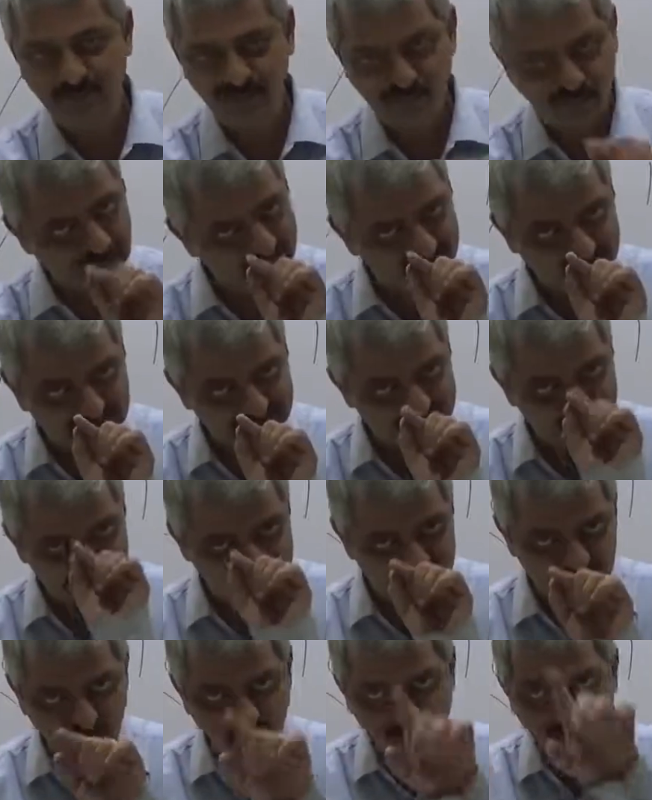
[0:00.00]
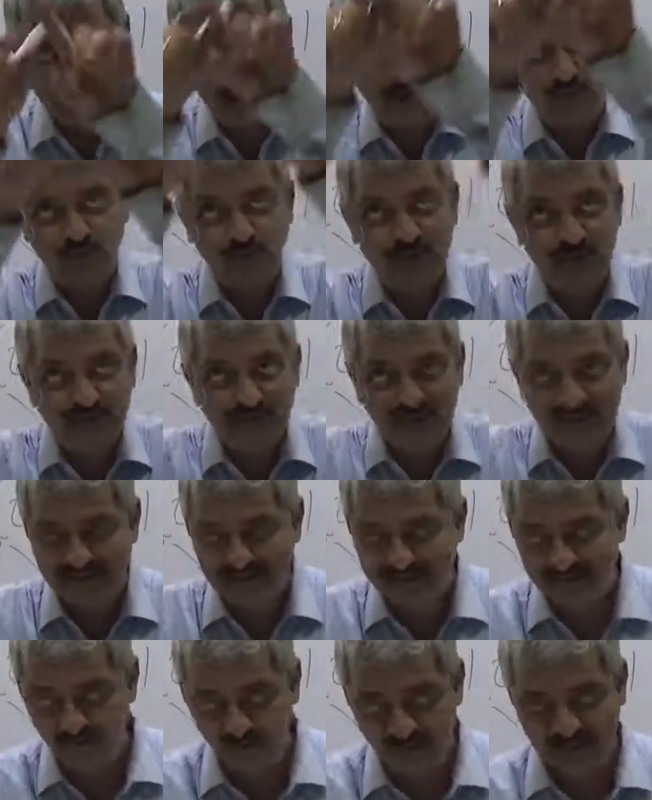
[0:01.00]
When there is in a 2D plane,
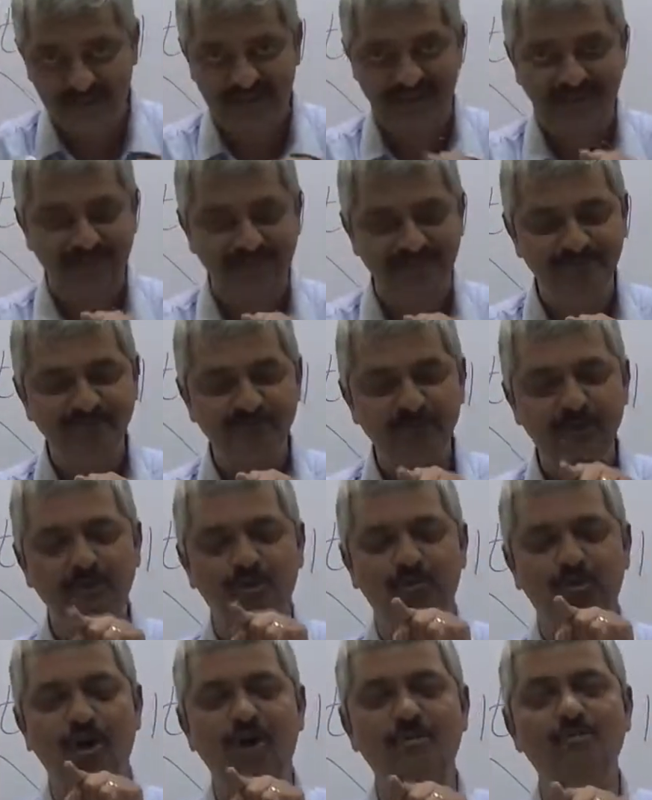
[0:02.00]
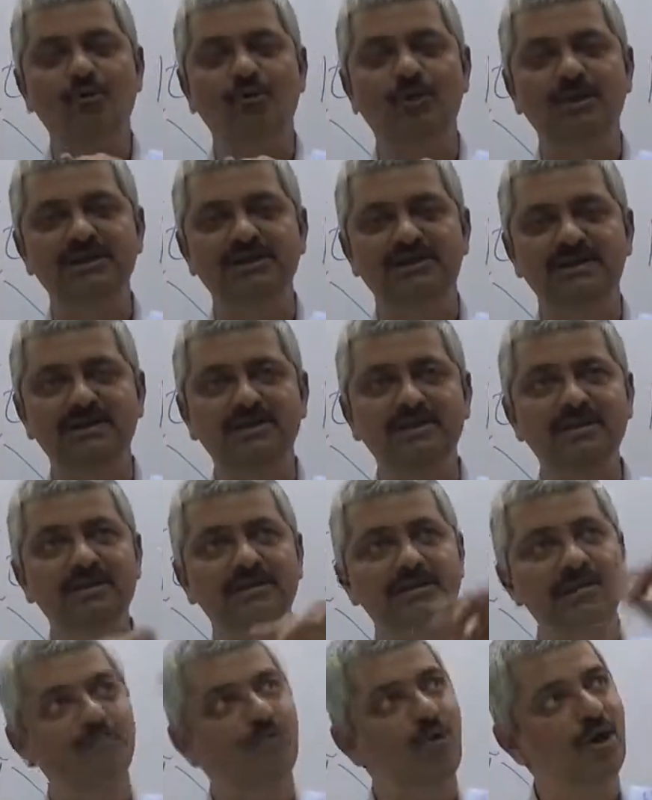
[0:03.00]
there is origin. From origin,
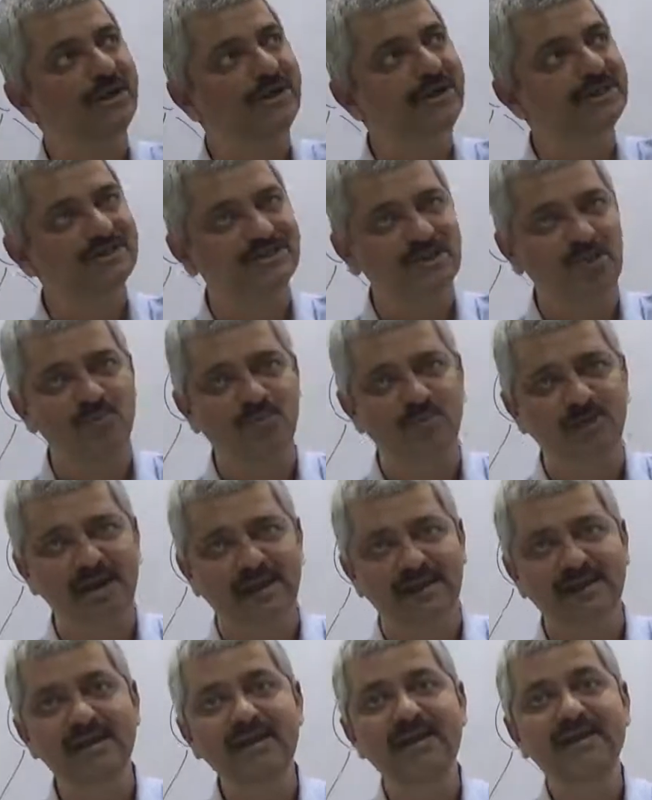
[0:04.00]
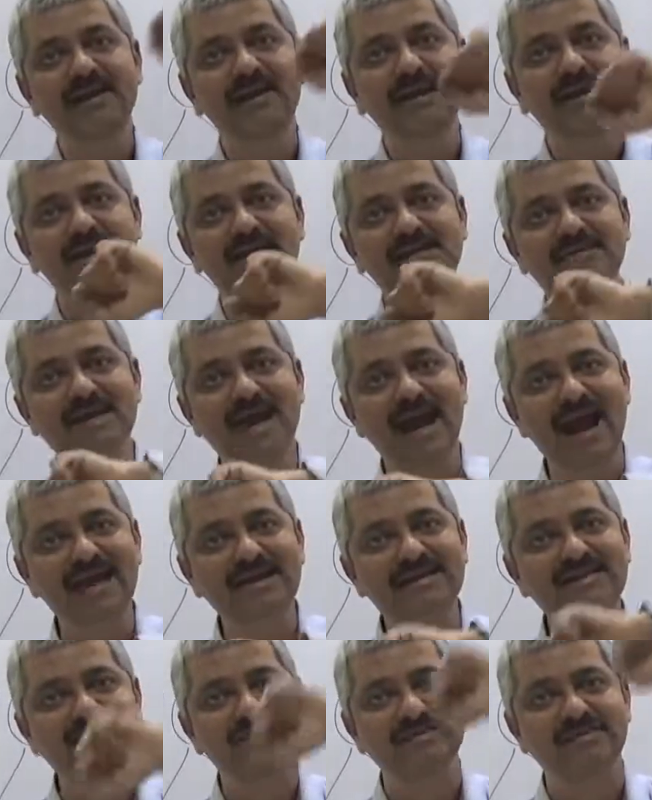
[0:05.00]
the point is somewhere. It is
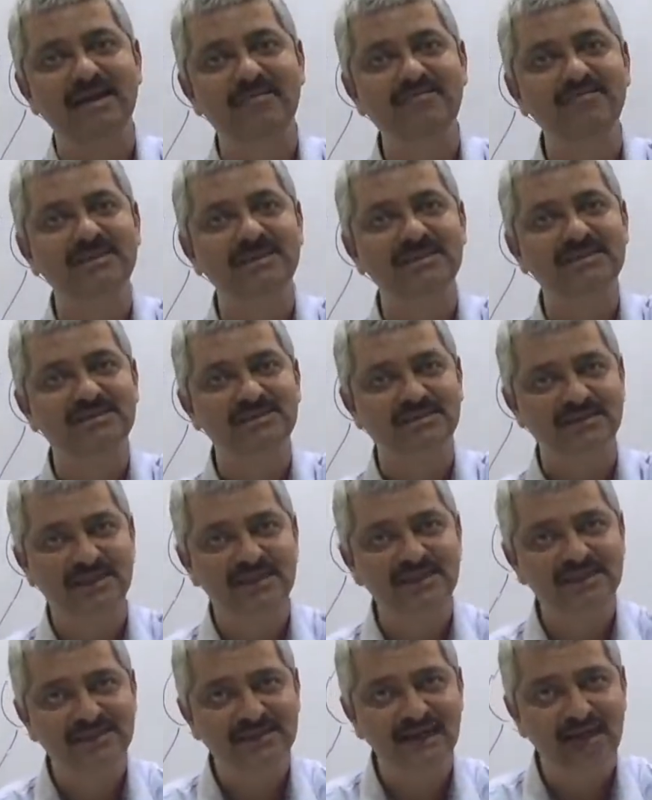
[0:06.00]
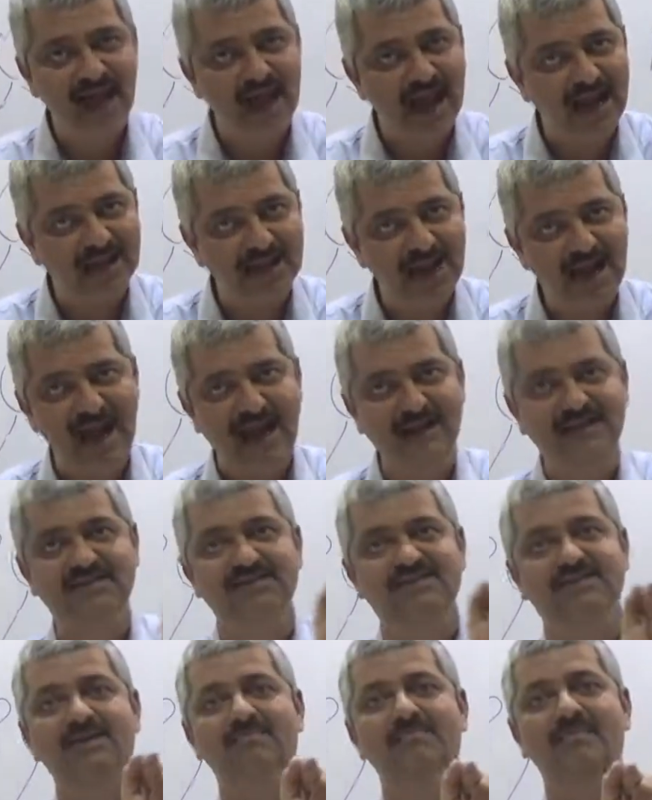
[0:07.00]
at some distance and at
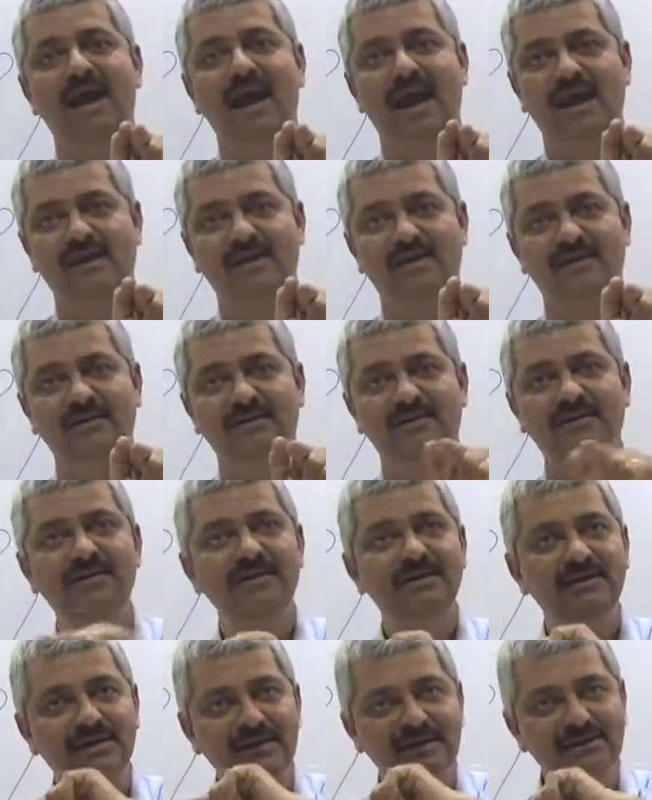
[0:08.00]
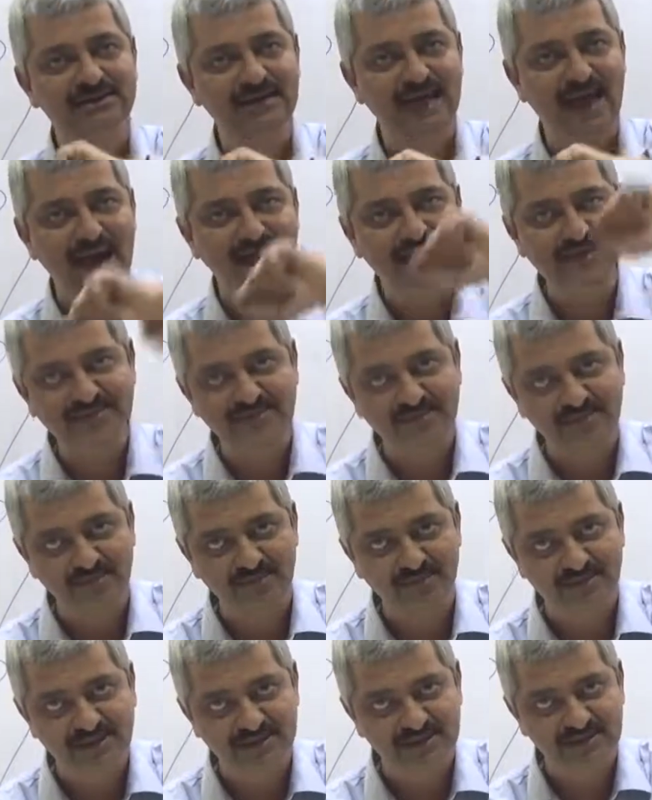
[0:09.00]
some angle. It is at
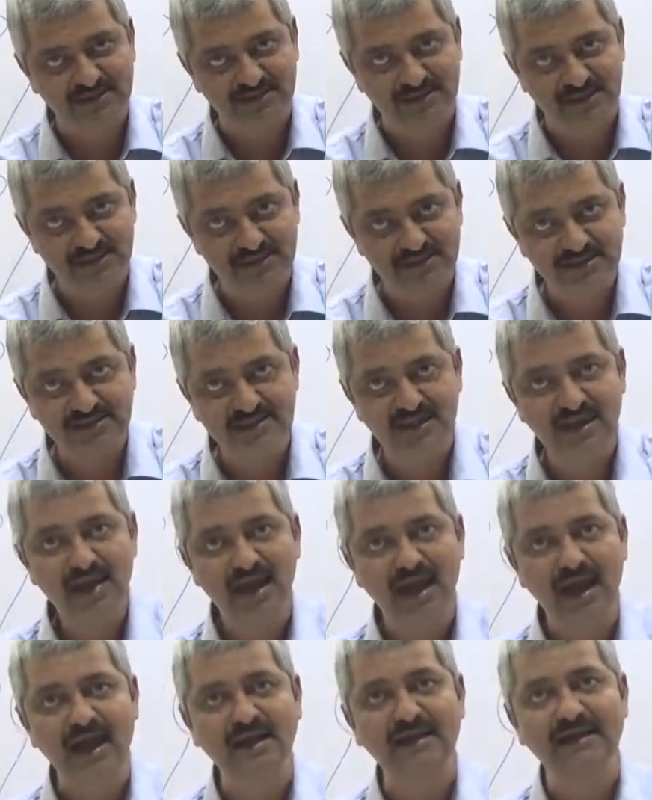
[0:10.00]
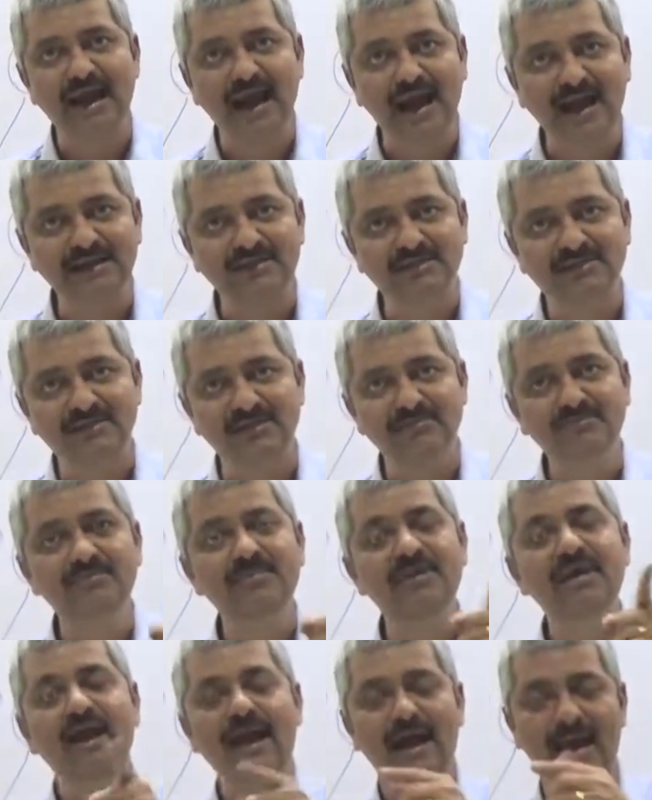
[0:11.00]
some distance and at some
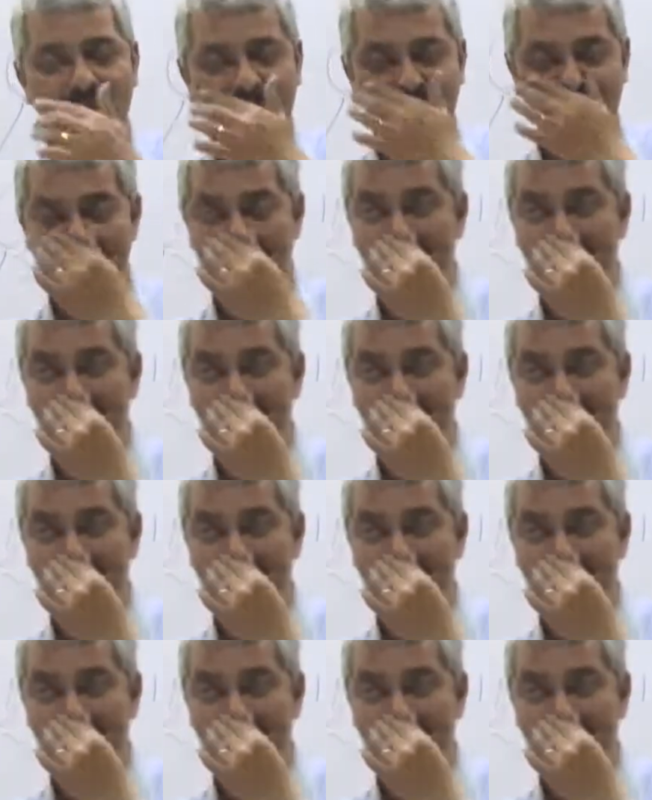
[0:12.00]
angle.